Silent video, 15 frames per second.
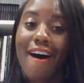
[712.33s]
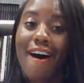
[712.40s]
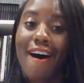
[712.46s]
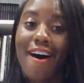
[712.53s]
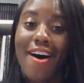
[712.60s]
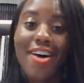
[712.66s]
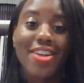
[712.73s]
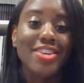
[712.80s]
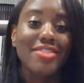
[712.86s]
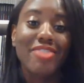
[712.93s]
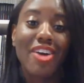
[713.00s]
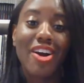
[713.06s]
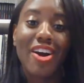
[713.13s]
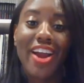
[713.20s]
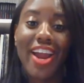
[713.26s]
all of
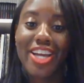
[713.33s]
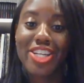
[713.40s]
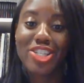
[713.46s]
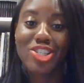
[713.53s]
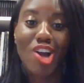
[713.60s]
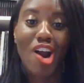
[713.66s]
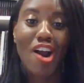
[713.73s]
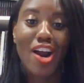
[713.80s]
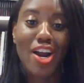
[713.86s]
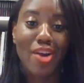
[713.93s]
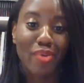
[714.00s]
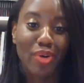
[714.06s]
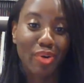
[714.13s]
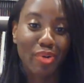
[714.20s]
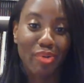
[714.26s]
our HR
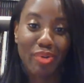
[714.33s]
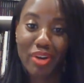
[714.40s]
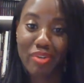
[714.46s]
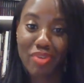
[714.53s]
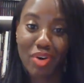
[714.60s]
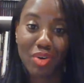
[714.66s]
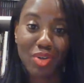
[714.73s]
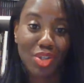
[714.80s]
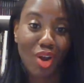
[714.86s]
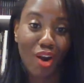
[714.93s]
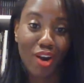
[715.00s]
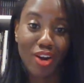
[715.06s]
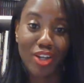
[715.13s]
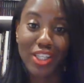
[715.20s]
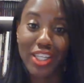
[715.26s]
and recruiting folks
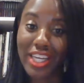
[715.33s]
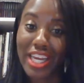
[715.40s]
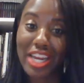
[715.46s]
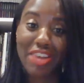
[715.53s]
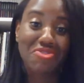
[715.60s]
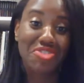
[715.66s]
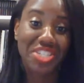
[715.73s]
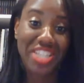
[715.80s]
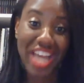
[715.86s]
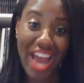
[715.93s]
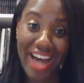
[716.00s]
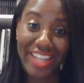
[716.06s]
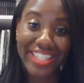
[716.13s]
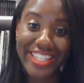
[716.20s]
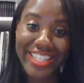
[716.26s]
are looking for
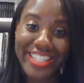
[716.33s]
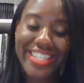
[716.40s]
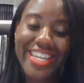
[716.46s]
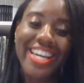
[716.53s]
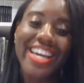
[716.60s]
talent.